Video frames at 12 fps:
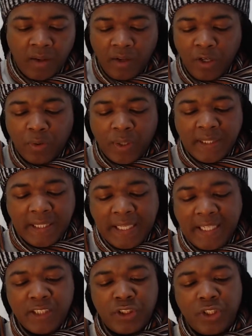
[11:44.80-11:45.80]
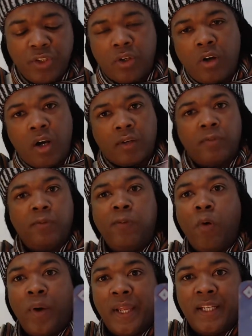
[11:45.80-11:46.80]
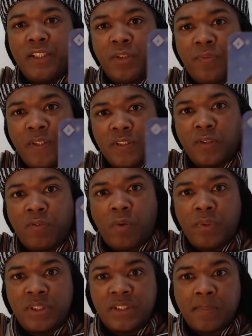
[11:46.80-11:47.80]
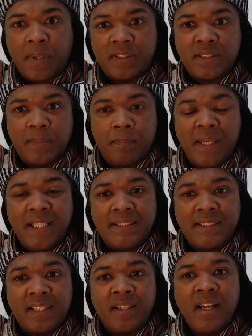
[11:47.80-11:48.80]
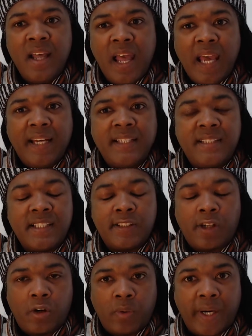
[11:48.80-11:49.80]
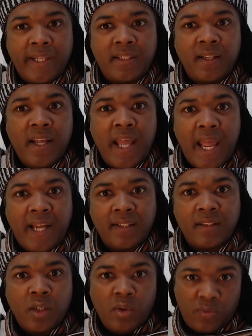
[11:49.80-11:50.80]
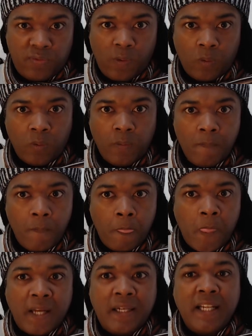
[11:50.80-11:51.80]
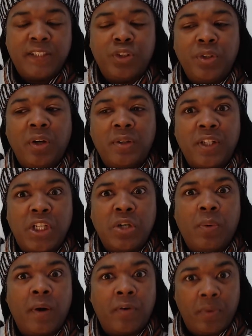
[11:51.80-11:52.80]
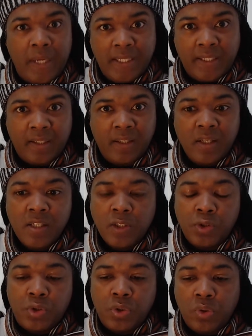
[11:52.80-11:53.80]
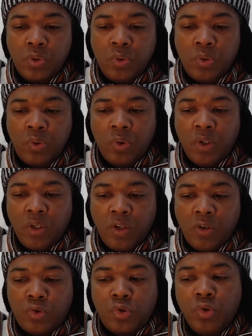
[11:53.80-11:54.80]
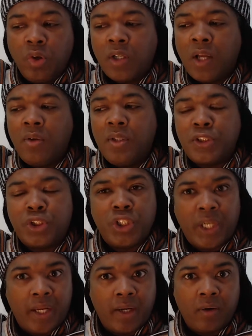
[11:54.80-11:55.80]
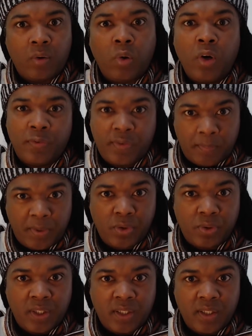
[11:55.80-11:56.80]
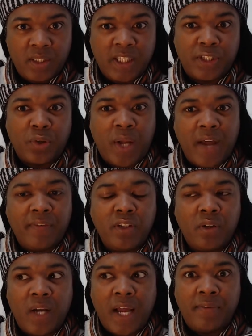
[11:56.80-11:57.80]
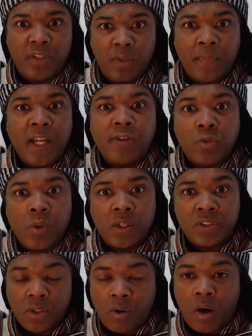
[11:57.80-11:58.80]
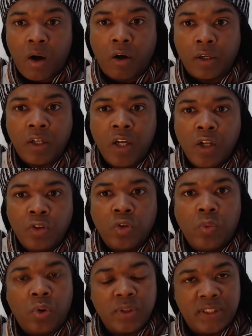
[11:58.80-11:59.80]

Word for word: Look at the energy you got. Four energy, first of all, which is about stability. And it says great and full. It lets you know that you are ready to not only share all of the beauty that you have in your life, and you may have worked so hard towards